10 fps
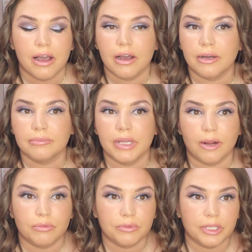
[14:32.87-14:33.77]
And
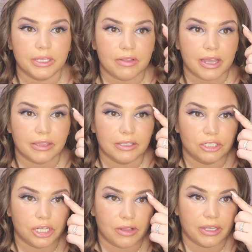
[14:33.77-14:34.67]
I really like the
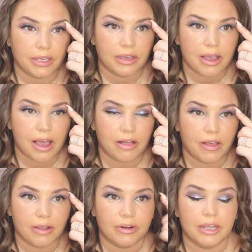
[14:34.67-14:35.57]
jelly
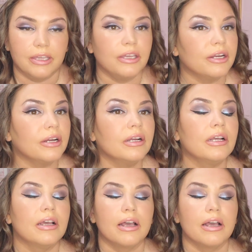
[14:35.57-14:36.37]
highlight right here.